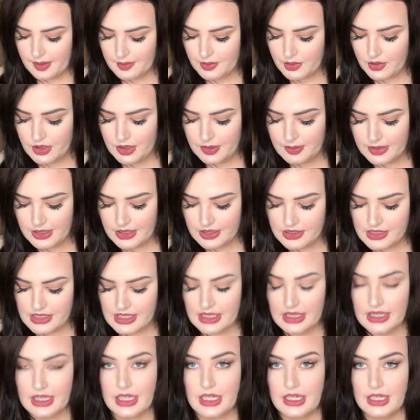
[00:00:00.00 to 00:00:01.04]
I'm going to be
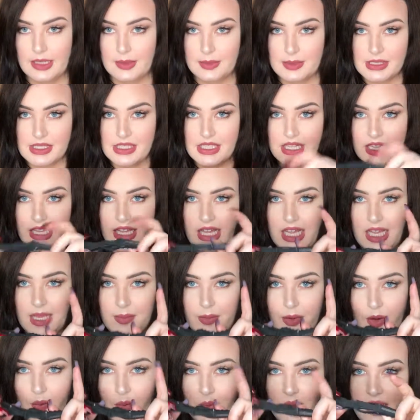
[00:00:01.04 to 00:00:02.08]
using the clips that
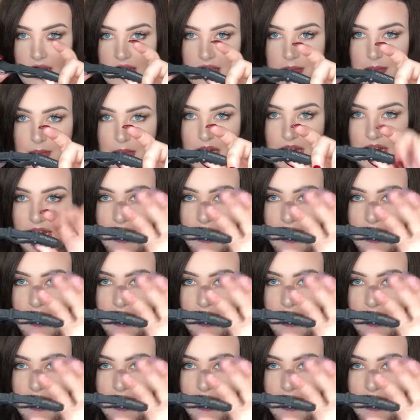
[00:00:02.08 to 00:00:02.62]
came with my